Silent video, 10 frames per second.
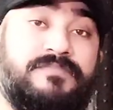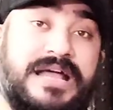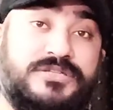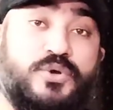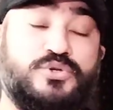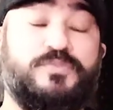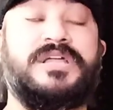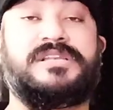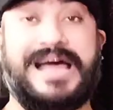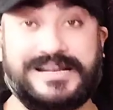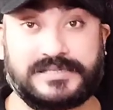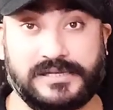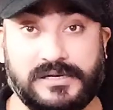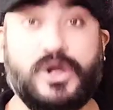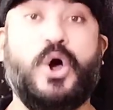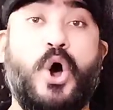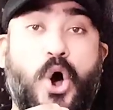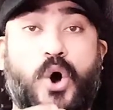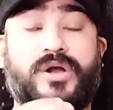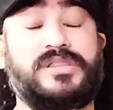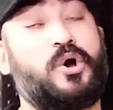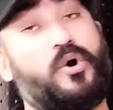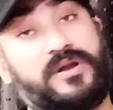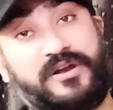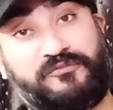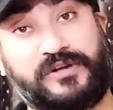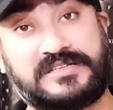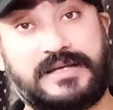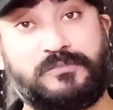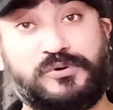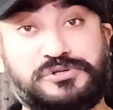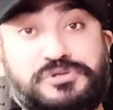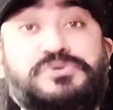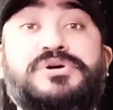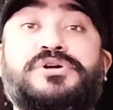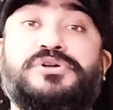that's going to be the title or the honorifics I'm going to